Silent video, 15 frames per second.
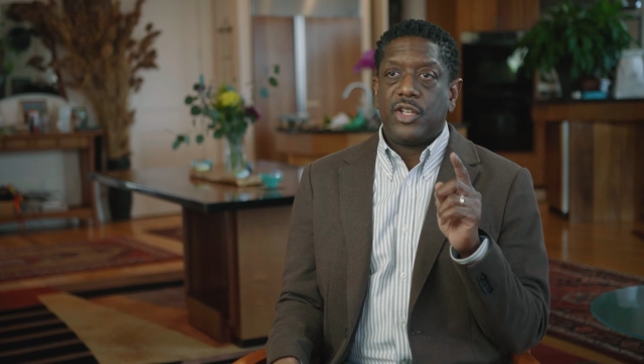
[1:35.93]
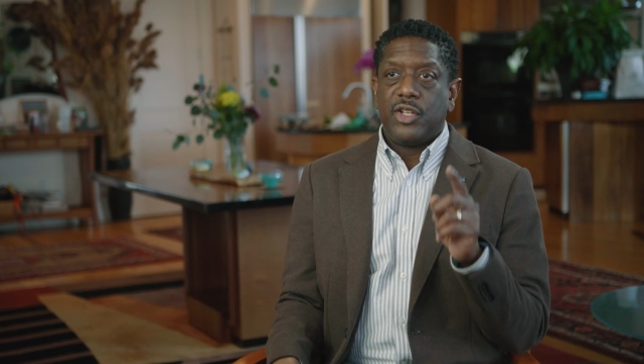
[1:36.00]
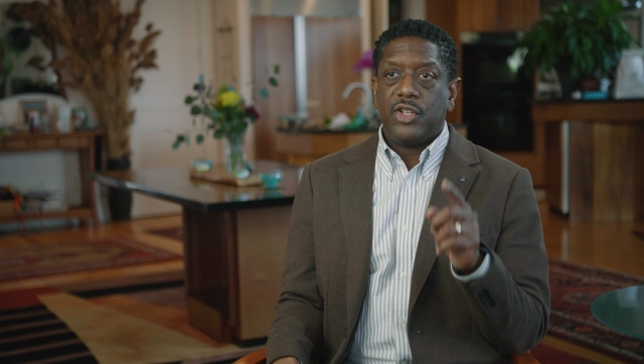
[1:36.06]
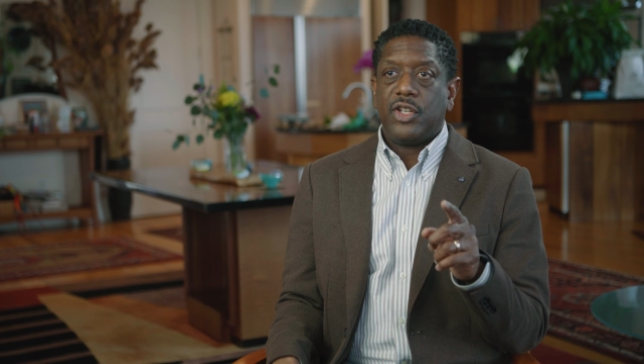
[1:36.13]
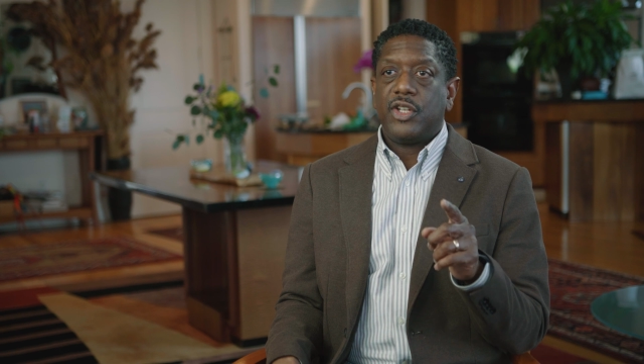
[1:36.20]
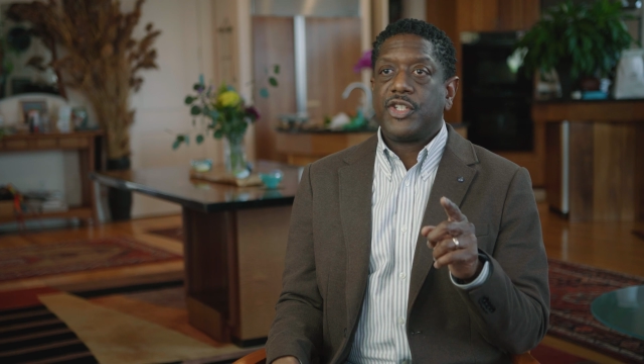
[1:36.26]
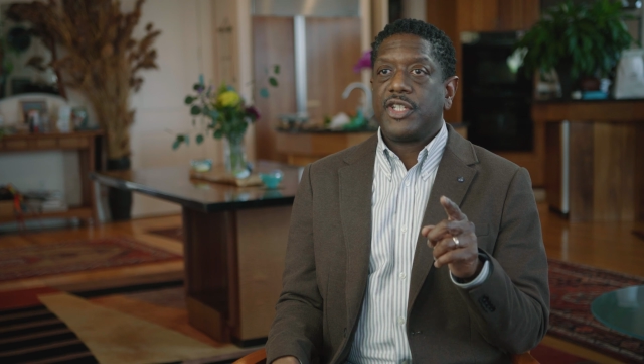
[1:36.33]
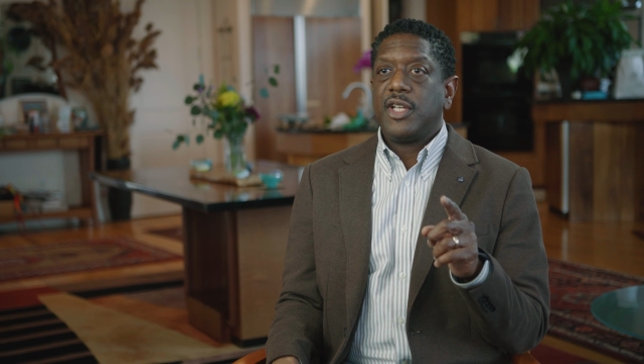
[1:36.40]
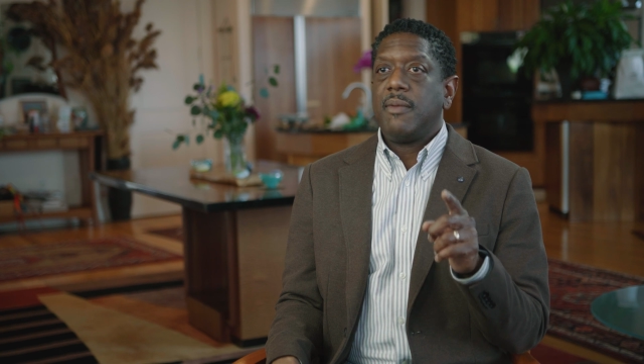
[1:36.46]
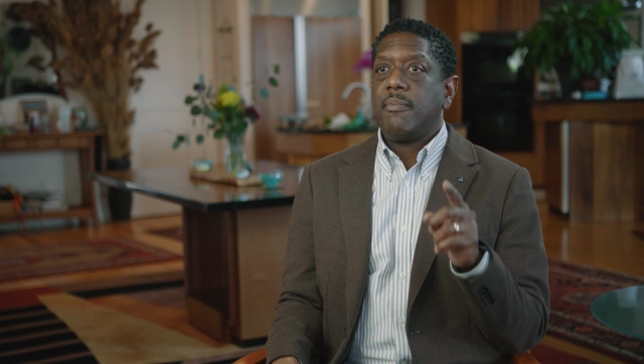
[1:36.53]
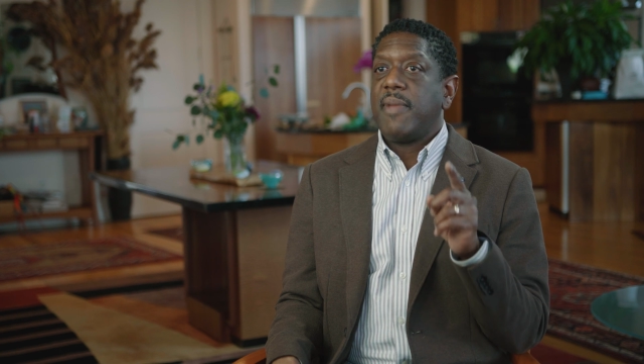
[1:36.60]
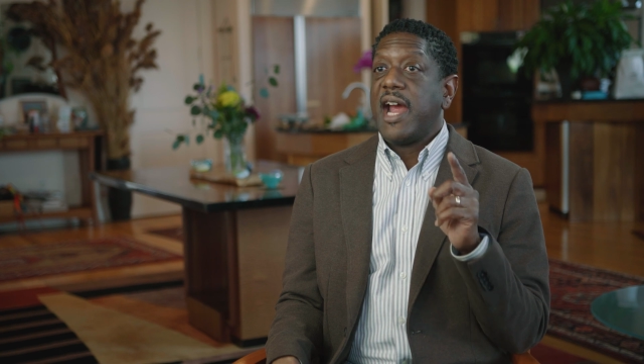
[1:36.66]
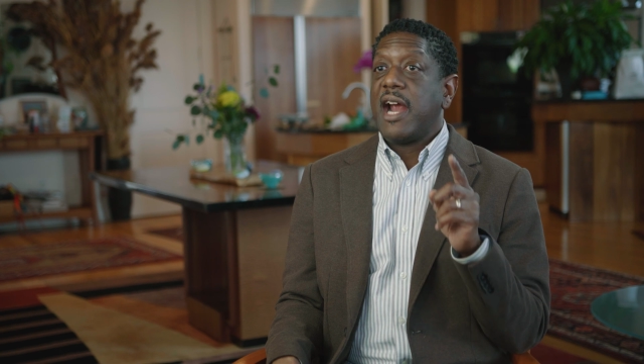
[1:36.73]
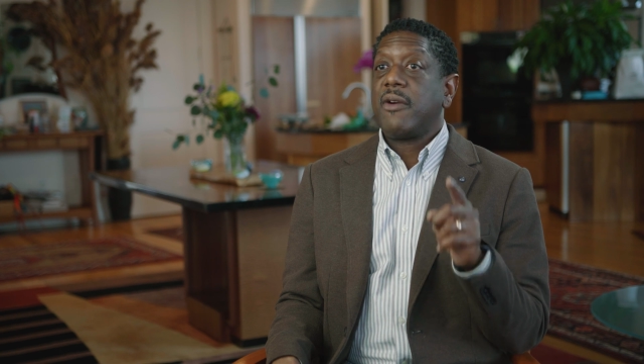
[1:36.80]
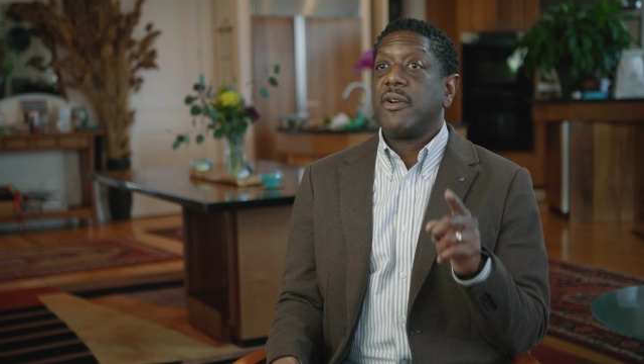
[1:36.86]
your son
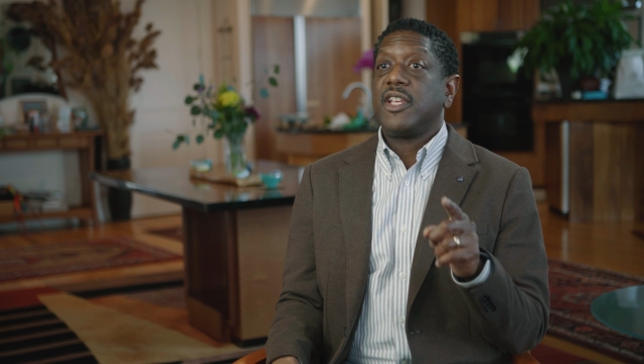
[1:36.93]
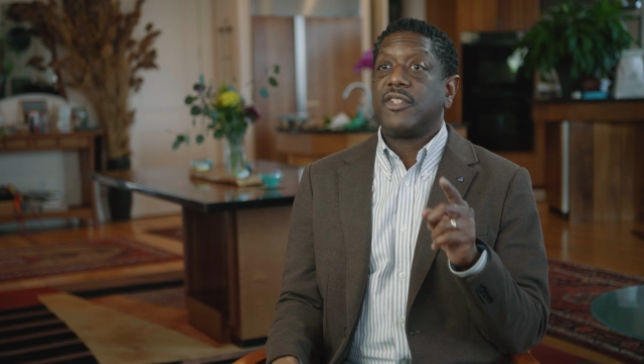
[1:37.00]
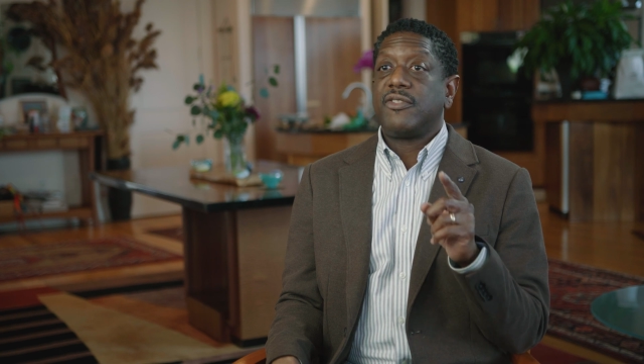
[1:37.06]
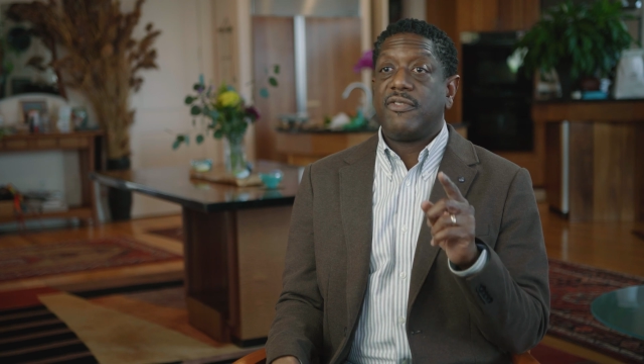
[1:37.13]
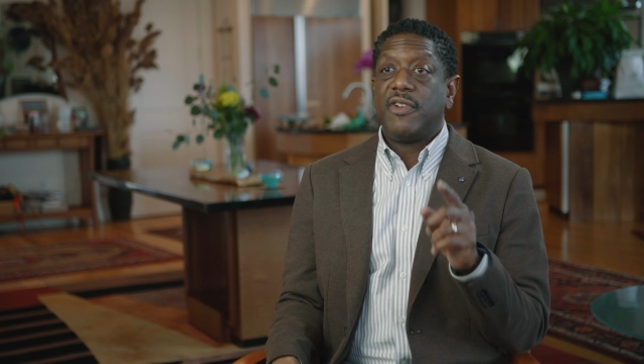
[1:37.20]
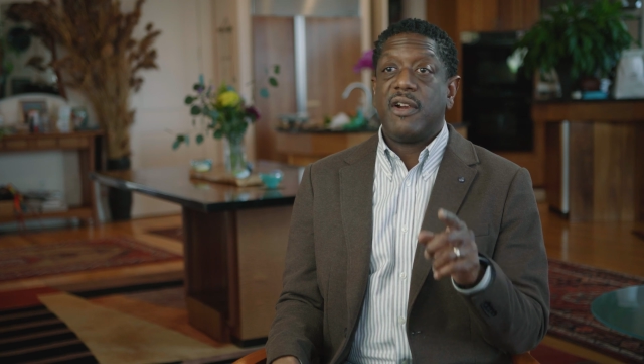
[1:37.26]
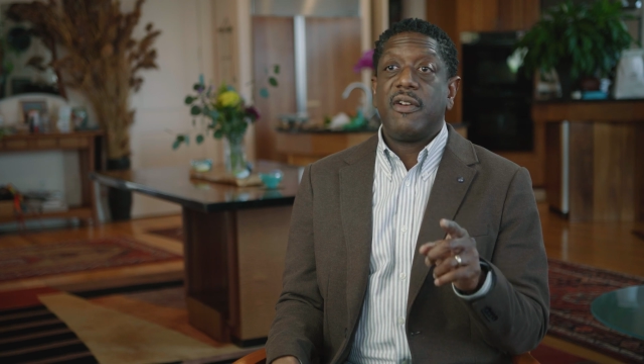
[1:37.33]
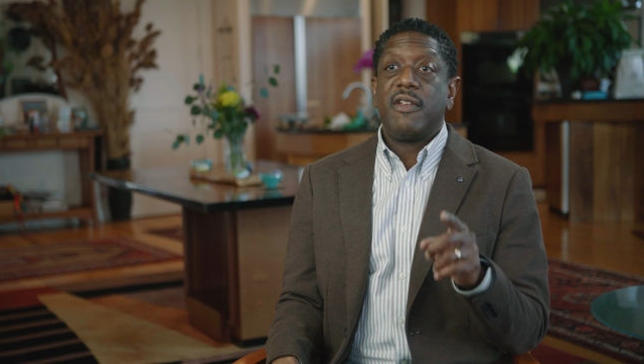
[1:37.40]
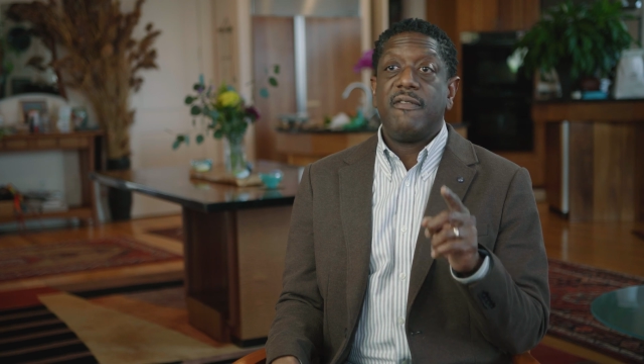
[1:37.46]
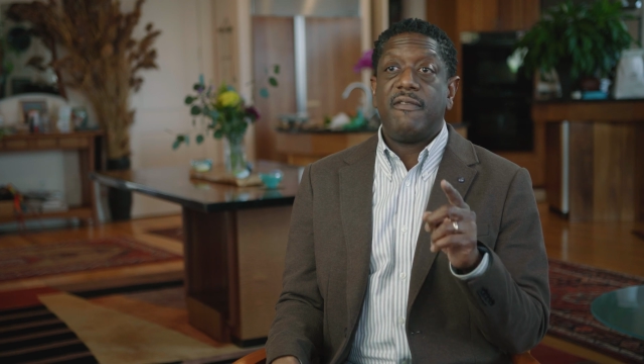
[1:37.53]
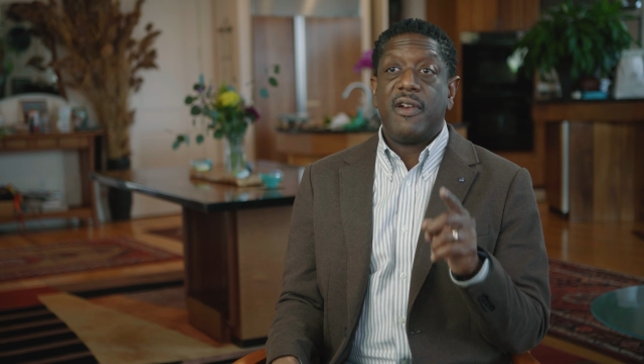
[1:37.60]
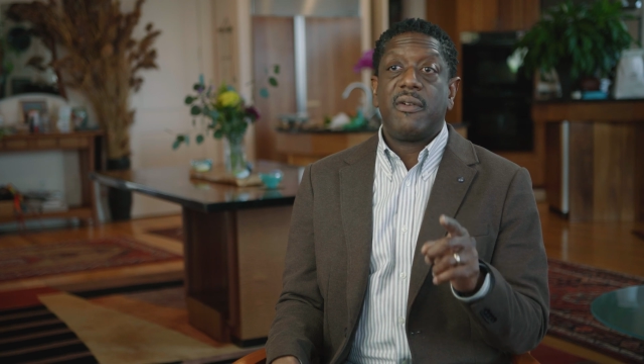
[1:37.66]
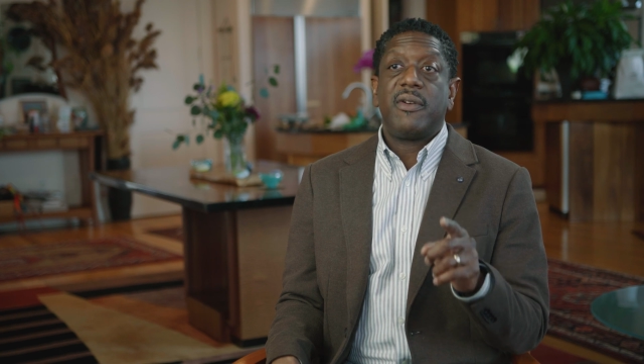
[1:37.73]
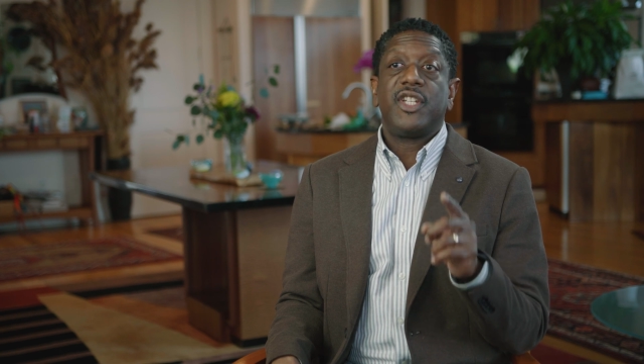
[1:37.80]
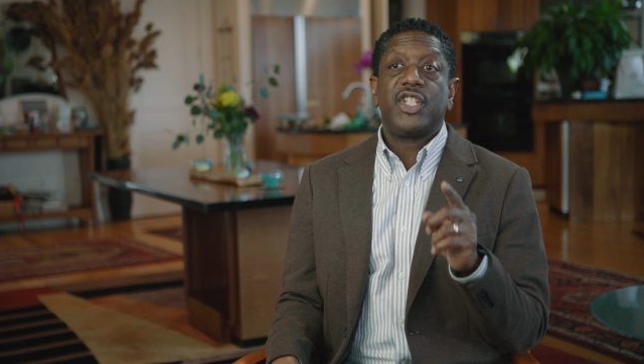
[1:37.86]
Barry is very,
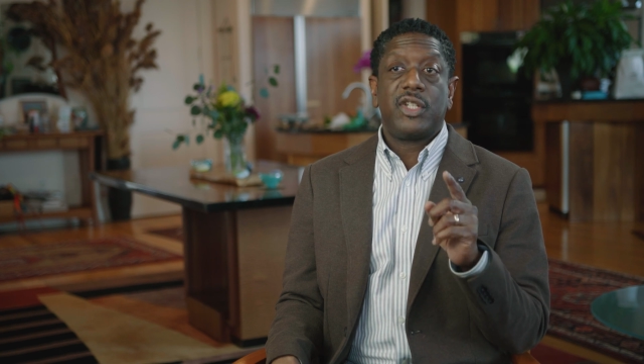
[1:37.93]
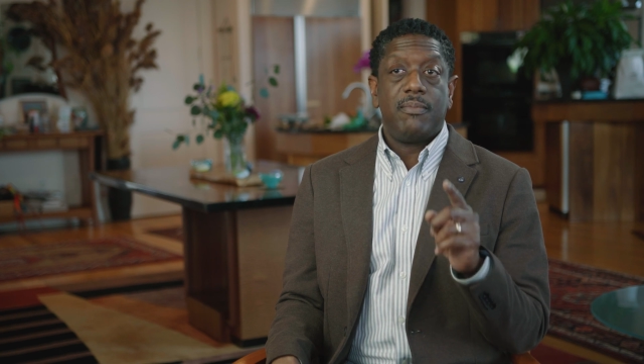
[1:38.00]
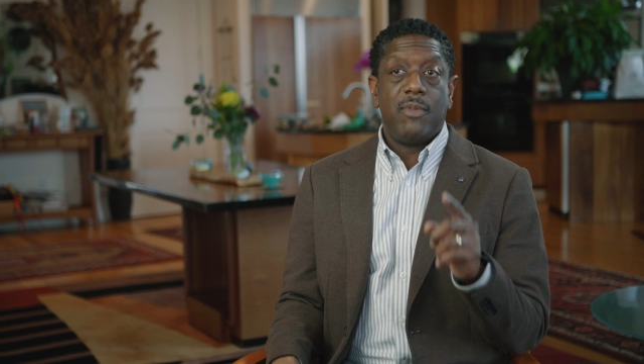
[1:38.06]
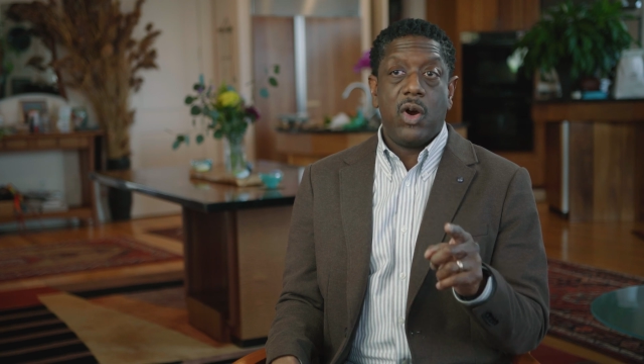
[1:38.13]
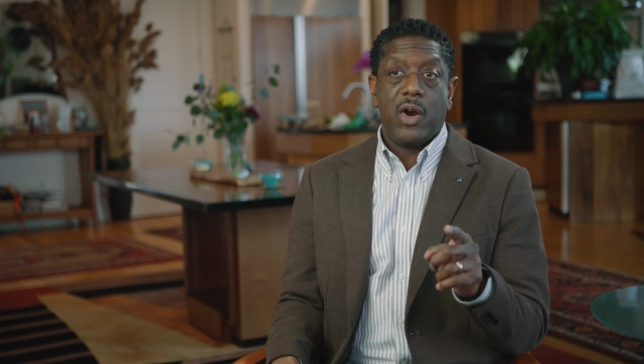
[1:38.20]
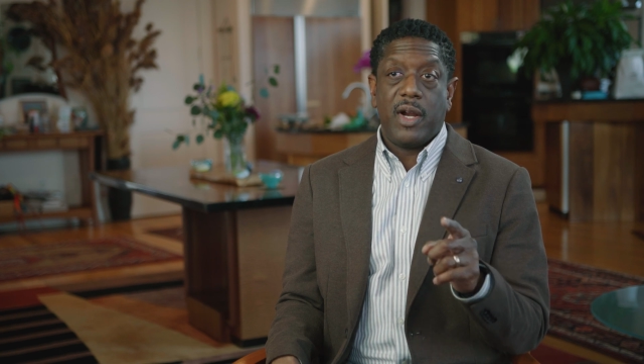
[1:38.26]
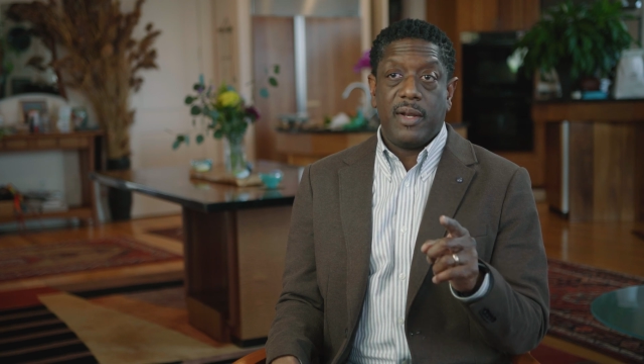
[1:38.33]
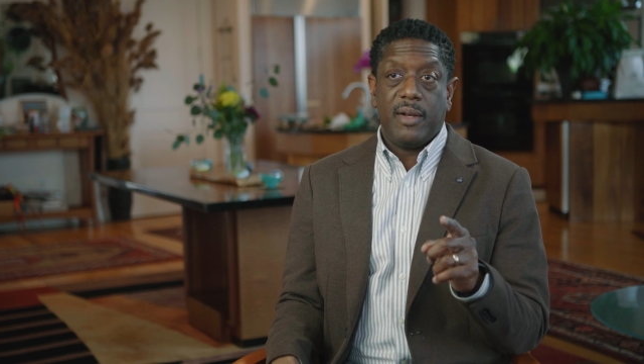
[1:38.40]
very smart,